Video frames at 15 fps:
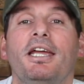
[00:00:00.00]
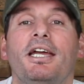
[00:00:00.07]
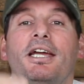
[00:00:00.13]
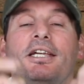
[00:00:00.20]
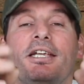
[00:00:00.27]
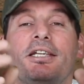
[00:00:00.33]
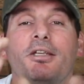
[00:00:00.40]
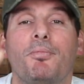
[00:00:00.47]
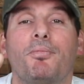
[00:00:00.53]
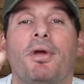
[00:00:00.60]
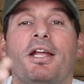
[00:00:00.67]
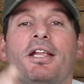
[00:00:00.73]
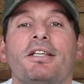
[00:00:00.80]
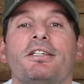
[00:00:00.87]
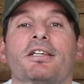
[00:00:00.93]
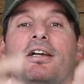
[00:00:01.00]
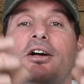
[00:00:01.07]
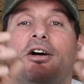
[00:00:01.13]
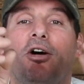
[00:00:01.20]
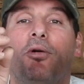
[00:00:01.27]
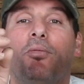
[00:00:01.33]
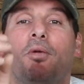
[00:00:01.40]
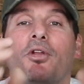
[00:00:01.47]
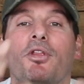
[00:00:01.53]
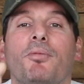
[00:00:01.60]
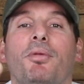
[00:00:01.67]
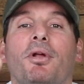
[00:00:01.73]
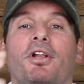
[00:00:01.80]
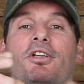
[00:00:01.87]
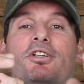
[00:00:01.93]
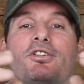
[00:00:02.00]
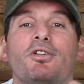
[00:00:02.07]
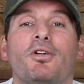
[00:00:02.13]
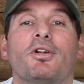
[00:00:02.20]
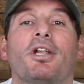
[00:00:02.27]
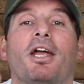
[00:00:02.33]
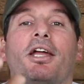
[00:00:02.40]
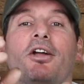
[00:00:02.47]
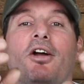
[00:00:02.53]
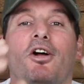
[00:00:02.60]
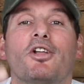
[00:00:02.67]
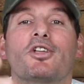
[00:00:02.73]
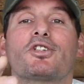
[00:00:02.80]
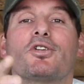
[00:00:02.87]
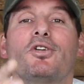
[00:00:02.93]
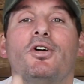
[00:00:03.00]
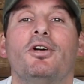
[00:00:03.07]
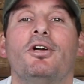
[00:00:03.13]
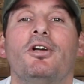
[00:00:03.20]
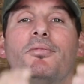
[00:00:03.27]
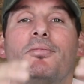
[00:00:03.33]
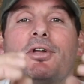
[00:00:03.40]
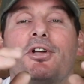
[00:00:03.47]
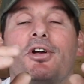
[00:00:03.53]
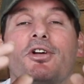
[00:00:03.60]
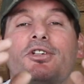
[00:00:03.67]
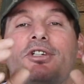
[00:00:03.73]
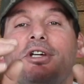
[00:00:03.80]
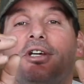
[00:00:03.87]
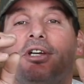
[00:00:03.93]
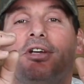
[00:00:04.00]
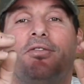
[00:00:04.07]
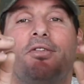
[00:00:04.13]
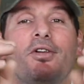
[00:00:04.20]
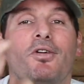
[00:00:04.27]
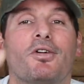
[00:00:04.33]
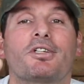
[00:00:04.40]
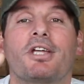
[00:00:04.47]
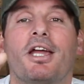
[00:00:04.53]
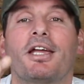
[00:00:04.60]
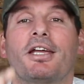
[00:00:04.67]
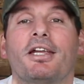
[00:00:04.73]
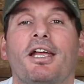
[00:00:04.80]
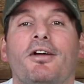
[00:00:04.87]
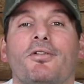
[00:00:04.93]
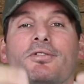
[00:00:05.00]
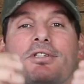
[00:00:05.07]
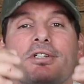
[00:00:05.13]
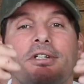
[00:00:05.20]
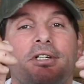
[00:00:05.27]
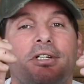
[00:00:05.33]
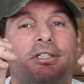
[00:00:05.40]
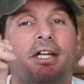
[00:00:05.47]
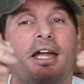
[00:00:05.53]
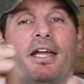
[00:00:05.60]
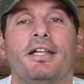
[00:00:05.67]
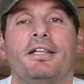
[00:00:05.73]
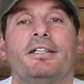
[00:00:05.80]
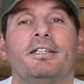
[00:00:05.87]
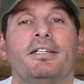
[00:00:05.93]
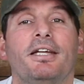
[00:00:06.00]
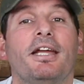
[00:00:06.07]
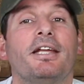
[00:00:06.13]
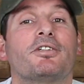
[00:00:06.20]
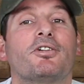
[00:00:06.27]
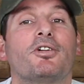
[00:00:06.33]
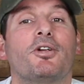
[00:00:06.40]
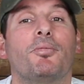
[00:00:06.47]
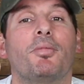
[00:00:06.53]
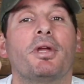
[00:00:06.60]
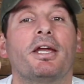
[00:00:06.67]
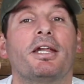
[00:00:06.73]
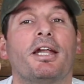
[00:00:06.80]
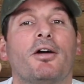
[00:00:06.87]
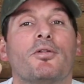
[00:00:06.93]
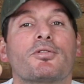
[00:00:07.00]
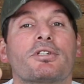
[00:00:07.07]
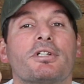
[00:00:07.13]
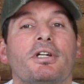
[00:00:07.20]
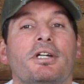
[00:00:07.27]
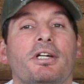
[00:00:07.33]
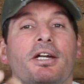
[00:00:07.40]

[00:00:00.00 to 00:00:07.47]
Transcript: And it depends on what the buildings look like also, because if it looks like an house, then it's going to be an house.